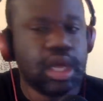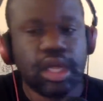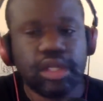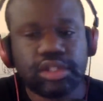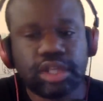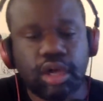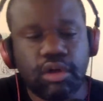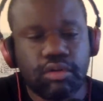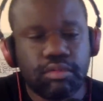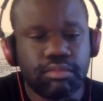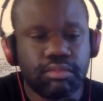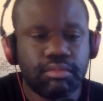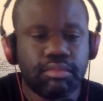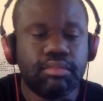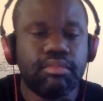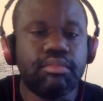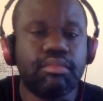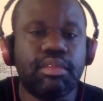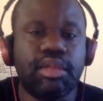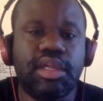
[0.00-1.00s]
So
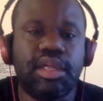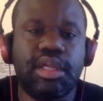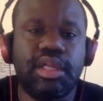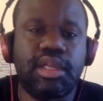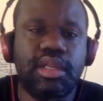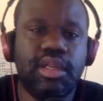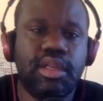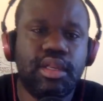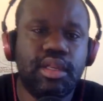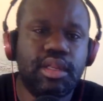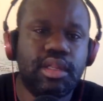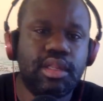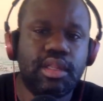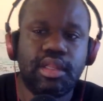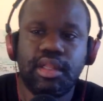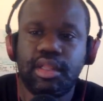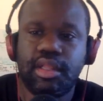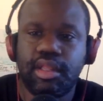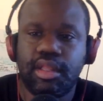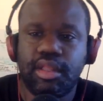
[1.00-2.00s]

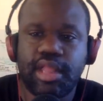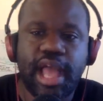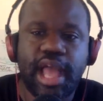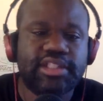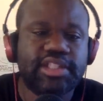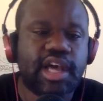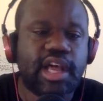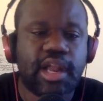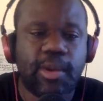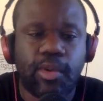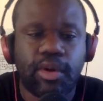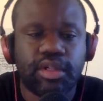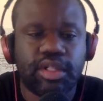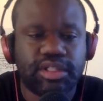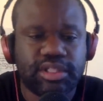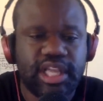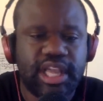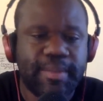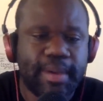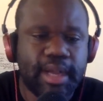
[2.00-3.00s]
that's all I want
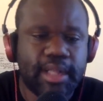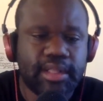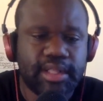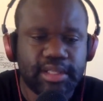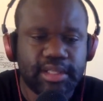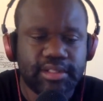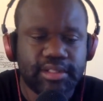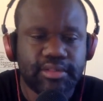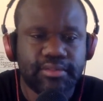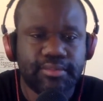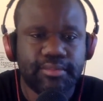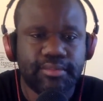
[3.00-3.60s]
to say about this.